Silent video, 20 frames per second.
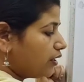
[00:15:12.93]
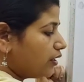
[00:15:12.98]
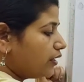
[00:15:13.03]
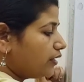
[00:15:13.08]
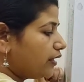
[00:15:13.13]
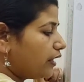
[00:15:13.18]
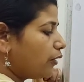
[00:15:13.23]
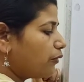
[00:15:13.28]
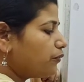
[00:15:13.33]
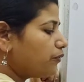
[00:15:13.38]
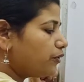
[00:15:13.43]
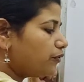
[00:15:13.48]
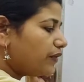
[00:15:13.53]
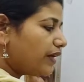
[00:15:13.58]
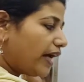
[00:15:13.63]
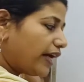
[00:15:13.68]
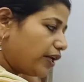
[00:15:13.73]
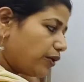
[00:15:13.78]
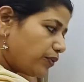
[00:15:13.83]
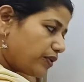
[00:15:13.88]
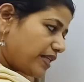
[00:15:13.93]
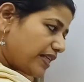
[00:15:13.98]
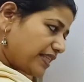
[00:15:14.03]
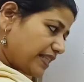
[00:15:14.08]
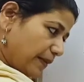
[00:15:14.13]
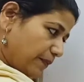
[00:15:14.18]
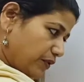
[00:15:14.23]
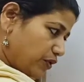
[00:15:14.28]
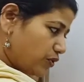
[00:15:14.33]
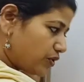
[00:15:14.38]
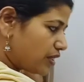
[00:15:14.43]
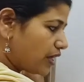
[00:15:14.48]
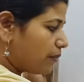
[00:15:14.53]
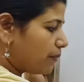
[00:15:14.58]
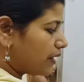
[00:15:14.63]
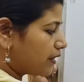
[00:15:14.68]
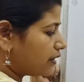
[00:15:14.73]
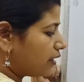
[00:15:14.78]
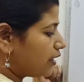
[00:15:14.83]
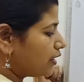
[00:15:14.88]
Now we are using substitution
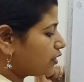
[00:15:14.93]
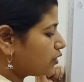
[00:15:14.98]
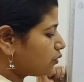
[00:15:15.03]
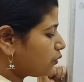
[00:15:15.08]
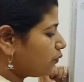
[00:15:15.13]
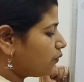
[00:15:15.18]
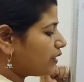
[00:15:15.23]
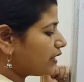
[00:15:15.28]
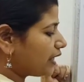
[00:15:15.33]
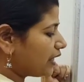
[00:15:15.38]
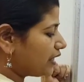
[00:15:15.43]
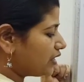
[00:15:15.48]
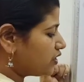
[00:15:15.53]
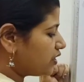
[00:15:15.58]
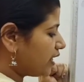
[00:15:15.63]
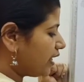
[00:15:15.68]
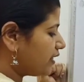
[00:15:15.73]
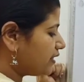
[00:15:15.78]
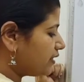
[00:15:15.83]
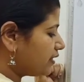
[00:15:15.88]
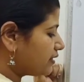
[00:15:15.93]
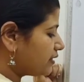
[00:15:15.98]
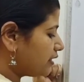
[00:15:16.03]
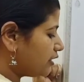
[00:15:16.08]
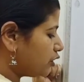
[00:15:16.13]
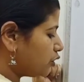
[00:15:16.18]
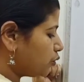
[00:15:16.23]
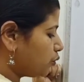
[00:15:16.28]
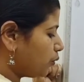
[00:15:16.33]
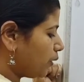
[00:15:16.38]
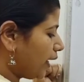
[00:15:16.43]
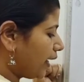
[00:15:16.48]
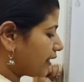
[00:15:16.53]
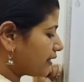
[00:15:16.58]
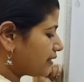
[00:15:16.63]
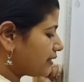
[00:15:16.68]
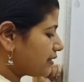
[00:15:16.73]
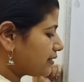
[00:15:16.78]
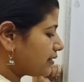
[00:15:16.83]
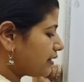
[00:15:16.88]
method, so we can change this into
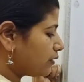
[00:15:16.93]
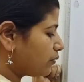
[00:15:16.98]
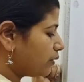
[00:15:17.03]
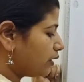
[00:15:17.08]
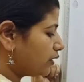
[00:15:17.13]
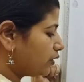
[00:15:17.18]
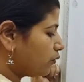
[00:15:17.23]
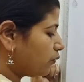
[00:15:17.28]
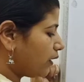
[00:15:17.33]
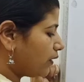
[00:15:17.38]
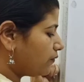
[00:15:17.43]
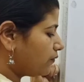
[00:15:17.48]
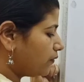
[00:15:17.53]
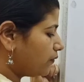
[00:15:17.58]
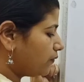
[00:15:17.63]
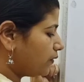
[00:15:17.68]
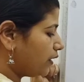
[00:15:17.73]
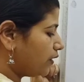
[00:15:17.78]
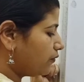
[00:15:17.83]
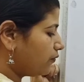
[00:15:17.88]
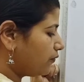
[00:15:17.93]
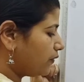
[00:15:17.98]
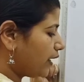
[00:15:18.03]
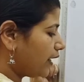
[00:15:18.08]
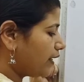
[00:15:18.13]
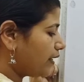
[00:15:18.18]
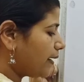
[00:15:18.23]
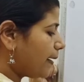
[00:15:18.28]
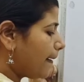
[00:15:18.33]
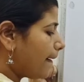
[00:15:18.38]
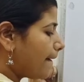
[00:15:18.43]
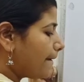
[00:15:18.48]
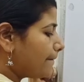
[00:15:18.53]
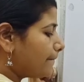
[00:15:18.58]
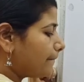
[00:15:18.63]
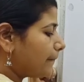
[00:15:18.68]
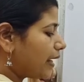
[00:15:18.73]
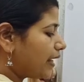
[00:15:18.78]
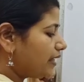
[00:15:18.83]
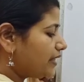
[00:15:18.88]
x is equal to 155
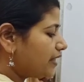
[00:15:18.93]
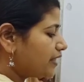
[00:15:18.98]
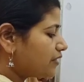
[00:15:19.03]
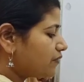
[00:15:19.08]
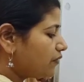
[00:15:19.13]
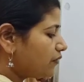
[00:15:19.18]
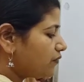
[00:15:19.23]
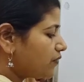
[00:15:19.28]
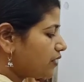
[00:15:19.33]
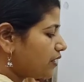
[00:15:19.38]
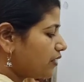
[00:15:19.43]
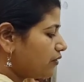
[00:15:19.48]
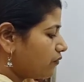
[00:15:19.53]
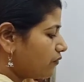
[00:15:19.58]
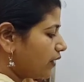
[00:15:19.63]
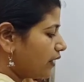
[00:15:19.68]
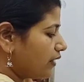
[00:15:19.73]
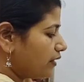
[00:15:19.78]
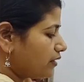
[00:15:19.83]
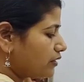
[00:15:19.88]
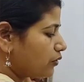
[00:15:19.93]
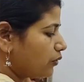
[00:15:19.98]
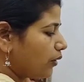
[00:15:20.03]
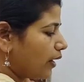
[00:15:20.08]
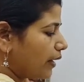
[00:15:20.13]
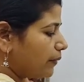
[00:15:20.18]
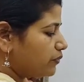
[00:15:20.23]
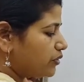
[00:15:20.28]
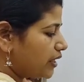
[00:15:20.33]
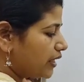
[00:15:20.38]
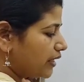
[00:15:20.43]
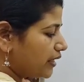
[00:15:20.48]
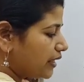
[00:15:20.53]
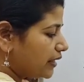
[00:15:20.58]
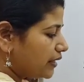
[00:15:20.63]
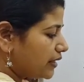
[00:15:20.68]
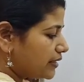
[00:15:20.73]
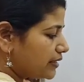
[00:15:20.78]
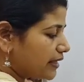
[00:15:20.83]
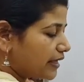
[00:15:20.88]
minus 15y. So I am
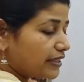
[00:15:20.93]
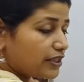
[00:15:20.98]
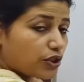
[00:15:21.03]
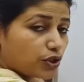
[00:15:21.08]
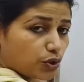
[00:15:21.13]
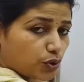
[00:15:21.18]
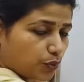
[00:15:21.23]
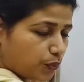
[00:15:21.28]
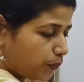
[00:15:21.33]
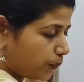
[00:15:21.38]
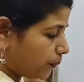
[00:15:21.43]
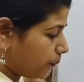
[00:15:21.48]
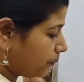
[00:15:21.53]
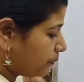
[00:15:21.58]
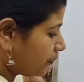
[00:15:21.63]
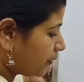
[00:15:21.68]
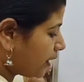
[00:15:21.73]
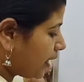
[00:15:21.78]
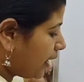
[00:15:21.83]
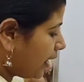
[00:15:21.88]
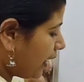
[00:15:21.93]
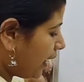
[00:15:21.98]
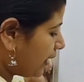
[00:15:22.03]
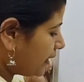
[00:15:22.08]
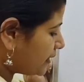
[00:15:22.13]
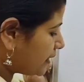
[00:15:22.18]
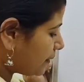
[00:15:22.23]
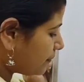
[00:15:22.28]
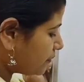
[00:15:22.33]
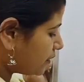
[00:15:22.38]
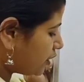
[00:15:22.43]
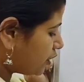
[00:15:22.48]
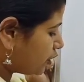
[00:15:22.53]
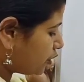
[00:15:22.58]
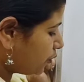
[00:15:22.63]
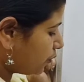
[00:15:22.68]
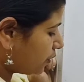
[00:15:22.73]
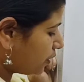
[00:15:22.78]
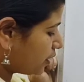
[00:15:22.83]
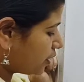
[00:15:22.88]
taking this as 2. And
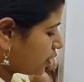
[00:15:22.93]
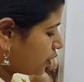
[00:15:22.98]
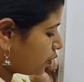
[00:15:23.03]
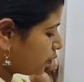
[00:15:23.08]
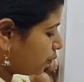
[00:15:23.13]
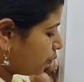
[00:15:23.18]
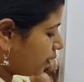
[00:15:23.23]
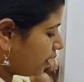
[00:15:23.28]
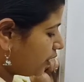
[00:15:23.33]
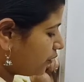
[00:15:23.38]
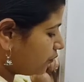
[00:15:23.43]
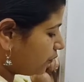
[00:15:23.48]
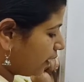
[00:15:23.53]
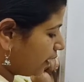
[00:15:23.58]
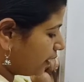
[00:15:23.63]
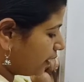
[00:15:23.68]
substitute this 2 in